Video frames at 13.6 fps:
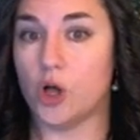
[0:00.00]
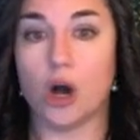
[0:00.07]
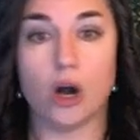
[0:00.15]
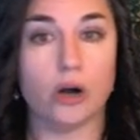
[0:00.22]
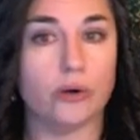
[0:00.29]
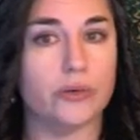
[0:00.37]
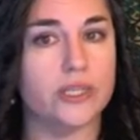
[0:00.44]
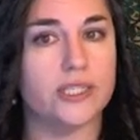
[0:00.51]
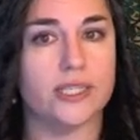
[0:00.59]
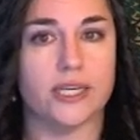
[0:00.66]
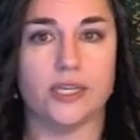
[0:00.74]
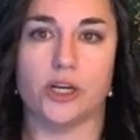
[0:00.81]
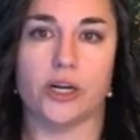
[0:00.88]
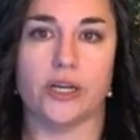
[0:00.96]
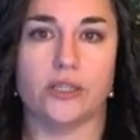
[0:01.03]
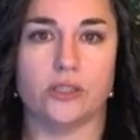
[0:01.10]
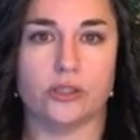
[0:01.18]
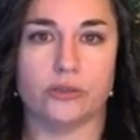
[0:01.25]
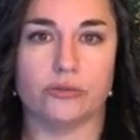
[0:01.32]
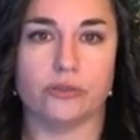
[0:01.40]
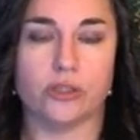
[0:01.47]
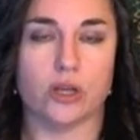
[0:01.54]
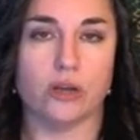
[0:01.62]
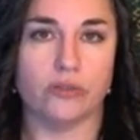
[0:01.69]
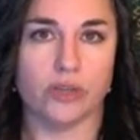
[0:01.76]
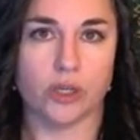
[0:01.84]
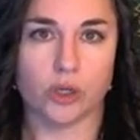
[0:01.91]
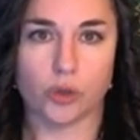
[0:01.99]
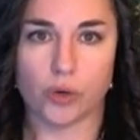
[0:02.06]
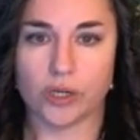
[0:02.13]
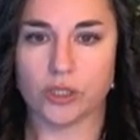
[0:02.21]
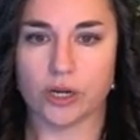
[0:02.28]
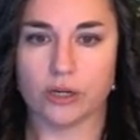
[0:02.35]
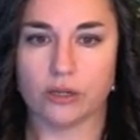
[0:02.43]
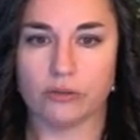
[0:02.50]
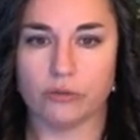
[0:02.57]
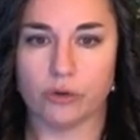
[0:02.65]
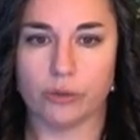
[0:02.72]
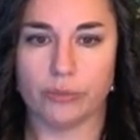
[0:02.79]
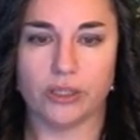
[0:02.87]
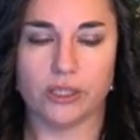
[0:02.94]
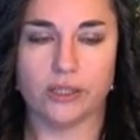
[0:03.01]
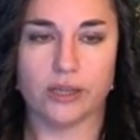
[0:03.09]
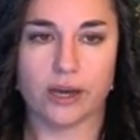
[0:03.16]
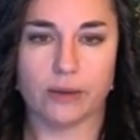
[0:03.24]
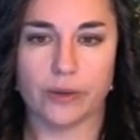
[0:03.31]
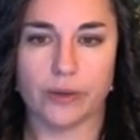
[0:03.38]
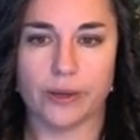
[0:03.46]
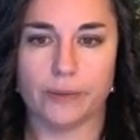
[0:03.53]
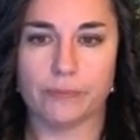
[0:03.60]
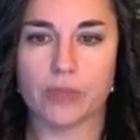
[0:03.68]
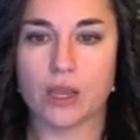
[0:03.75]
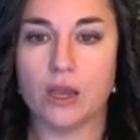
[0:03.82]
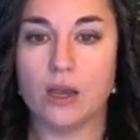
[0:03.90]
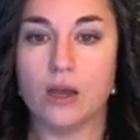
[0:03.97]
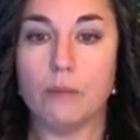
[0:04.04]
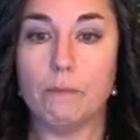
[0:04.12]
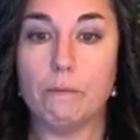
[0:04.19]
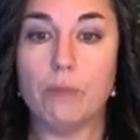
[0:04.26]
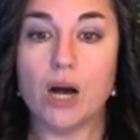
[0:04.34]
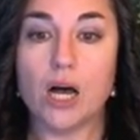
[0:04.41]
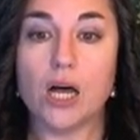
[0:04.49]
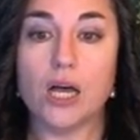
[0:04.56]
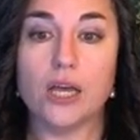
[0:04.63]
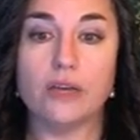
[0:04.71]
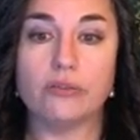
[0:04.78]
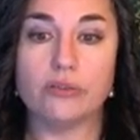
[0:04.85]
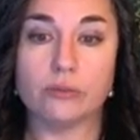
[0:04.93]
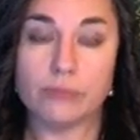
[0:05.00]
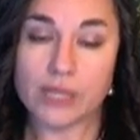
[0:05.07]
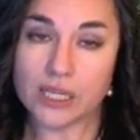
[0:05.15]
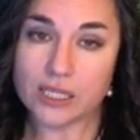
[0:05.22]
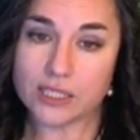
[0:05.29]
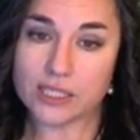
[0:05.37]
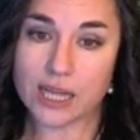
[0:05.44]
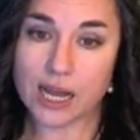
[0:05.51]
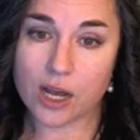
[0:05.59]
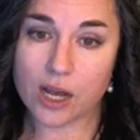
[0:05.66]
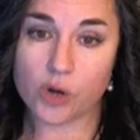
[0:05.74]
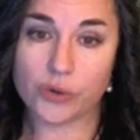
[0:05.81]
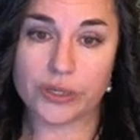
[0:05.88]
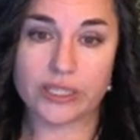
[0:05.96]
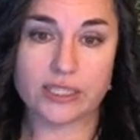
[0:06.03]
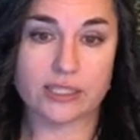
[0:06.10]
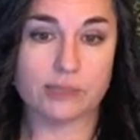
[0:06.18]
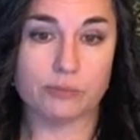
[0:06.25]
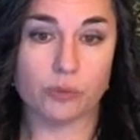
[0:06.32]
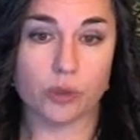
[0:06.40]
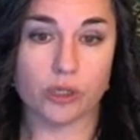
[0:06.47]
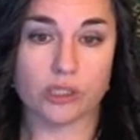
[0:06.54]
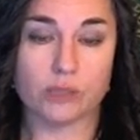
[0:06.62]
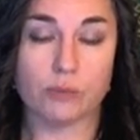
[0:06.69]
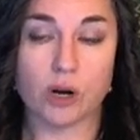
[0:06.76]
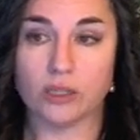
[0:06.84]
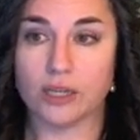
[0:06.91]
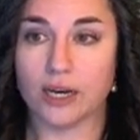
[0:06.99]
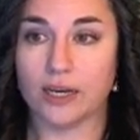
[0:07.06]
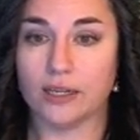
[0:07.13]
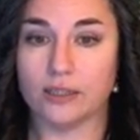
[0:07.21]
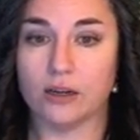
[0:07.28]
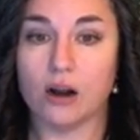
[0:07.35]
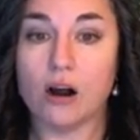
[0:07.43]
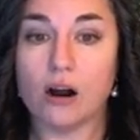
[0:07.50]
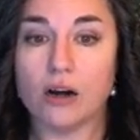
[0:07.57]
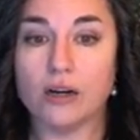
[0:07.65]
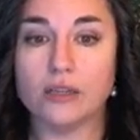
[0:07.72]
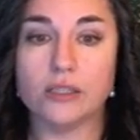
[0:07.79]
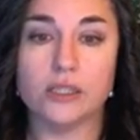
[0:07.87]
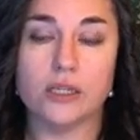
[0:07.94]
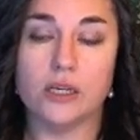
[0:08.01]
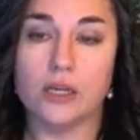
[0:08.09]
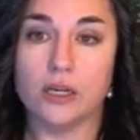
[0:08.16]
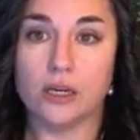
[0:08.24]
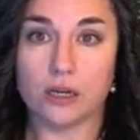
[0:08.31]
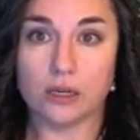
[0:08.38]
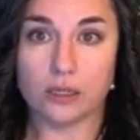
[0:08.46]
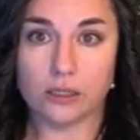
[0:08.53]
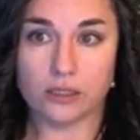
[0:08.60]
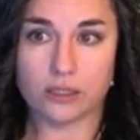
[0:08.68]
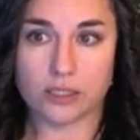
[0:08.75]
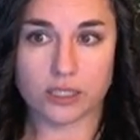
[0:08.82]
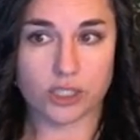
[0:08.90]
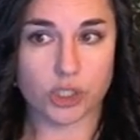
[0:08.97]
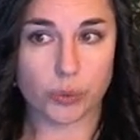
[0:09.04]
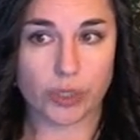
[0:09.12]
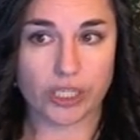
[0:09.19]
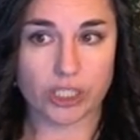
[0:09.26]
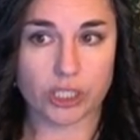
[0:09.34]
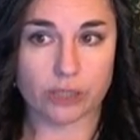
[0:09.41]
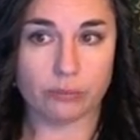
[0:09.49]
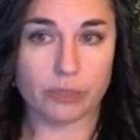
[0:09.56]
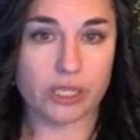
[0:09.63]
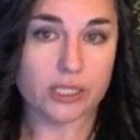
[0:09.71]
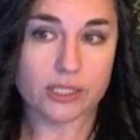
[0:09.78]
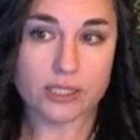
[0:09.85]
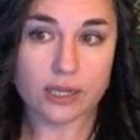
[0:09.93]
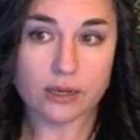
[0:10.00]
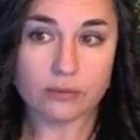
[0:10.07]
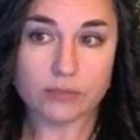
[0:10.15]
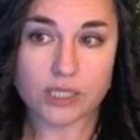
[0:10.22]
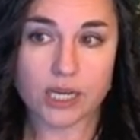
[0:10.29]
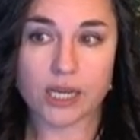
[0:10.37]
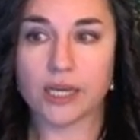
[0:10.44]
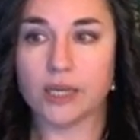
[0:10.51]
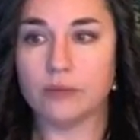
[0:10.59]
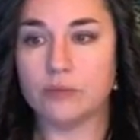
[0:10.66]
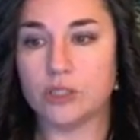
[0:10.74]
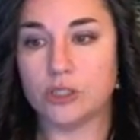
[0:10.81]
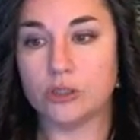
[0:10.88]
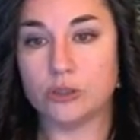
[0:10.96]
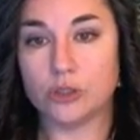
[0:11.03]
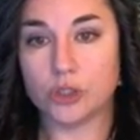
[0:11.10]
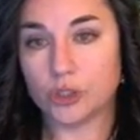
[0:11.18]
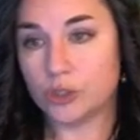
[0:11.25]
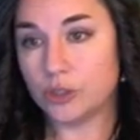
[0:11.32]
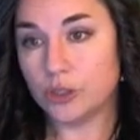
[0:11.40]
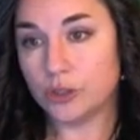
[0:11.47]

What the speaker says: always get your answer for solving a quadratic formula that way. But for me, it's not always a work smart, not hard situation, because sometimes you